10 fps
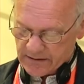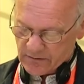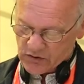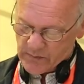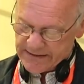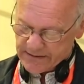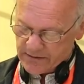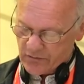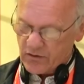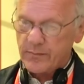across
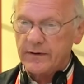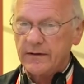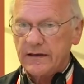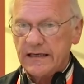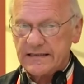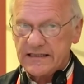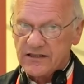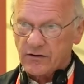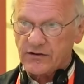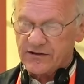Western Europe, it is
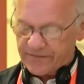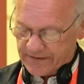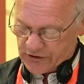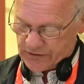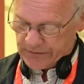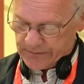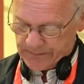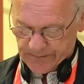not sufficient.